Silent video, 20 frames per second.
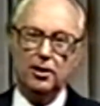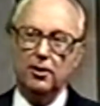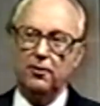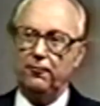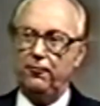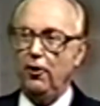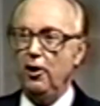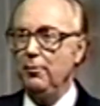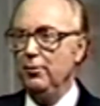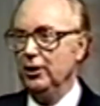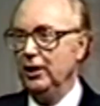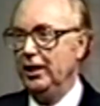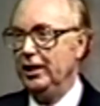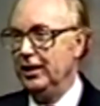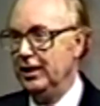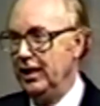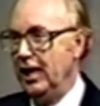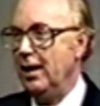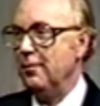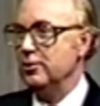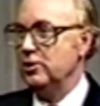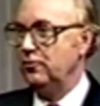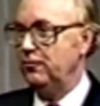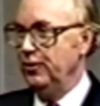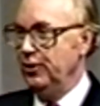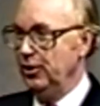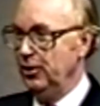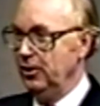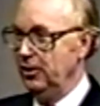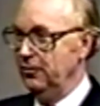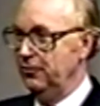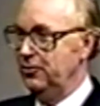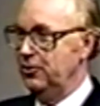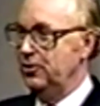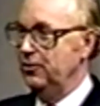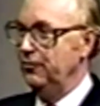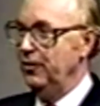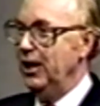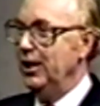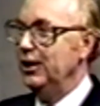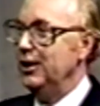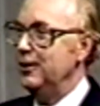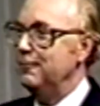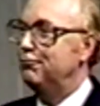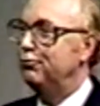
formulated in an atmosphere of travailing